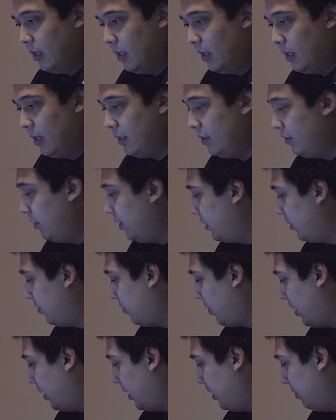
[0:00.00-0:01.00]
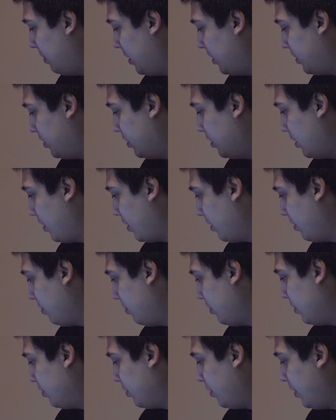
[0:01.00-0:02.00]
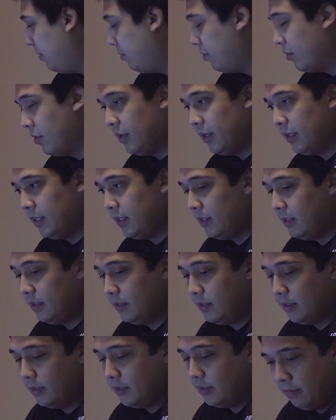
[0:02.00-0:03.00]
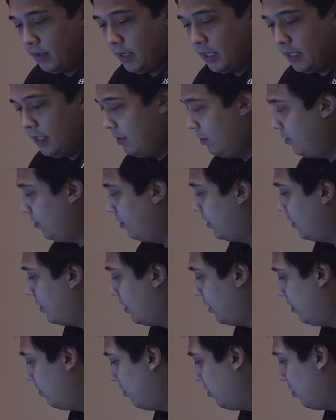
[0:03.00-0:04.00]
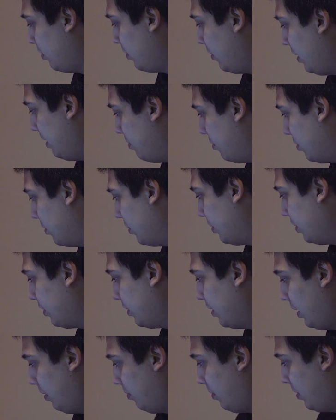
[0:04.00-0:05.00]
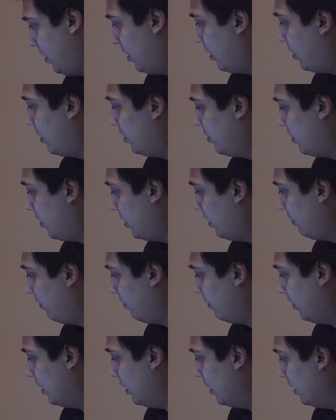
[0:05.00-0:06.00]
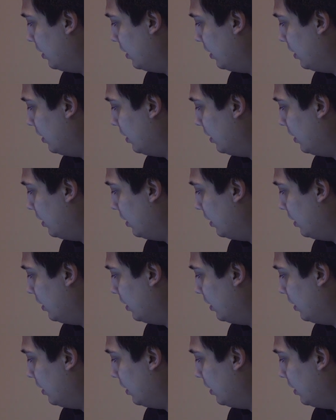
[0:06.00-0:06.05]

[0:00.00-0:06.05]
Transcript: Uh, the reason why I mentioned the Thunderbolt three port is um, I use the Thunderbolt three port to connect my hard drive.